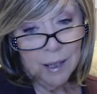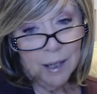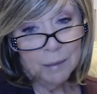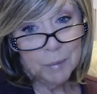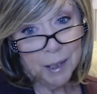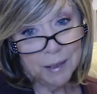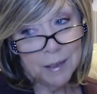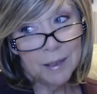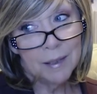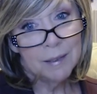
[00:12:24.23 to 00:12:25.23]
But
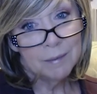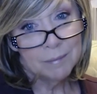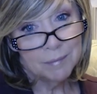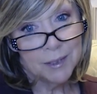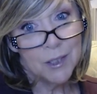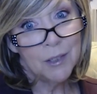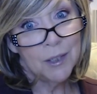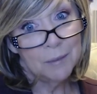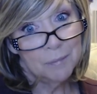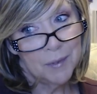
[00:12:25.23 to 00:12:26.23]
it's all
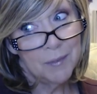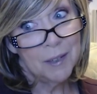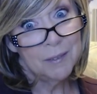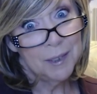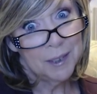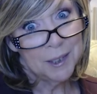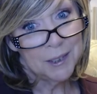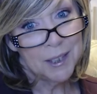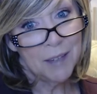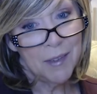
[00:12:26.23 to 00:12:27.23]
good. Felt really
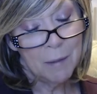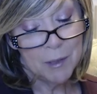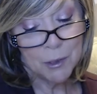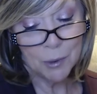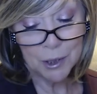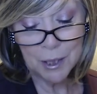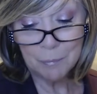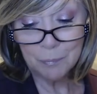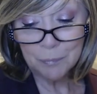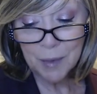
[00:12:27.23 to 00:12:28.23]
good to get that much work done.